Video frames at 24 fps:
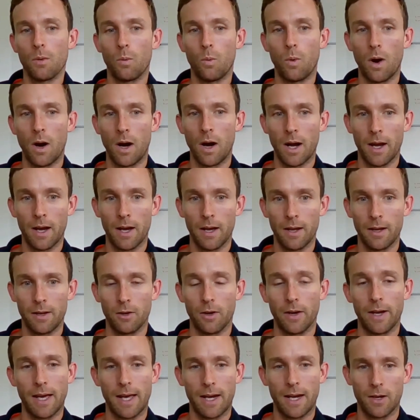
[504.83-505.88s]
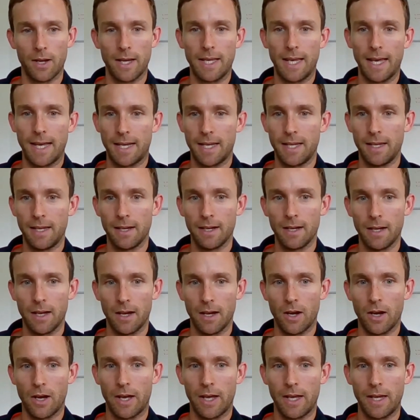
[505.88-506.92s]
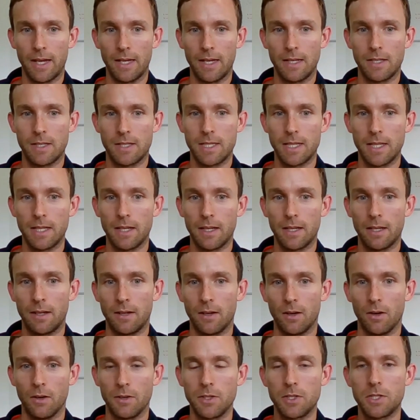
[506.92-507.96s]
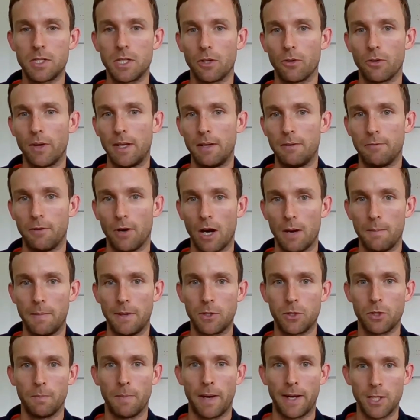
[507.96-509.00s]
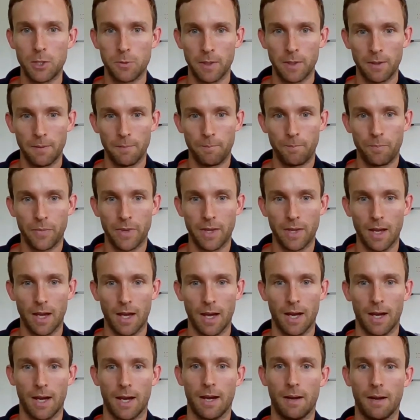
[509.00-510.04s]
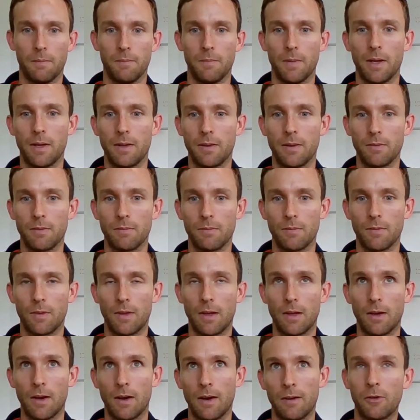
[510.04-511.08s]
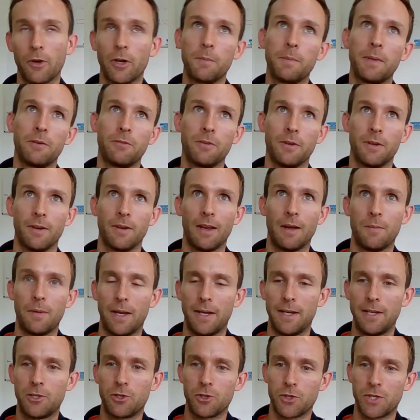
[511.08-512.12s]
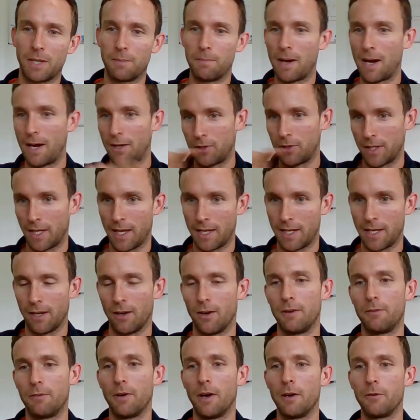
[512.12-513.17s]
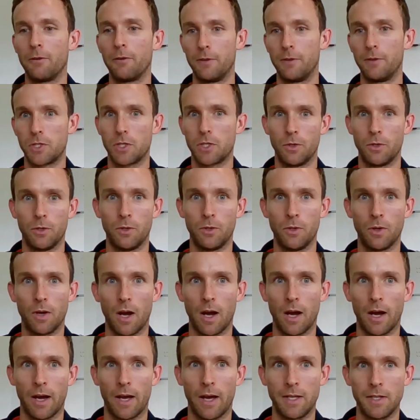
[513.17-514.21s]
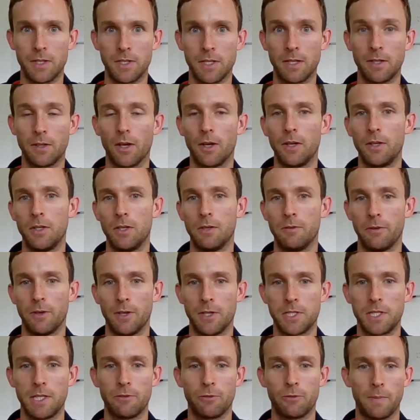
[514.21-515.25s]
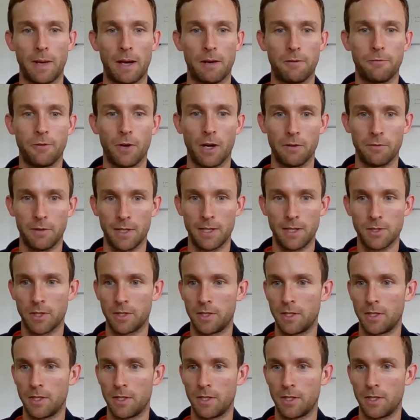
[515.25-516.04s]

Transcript: Why or how did I get here? I did an honours degree in environmental management. I've got a bit of an interesting path to get here. I finished school. I didn't go to university for about 5 years.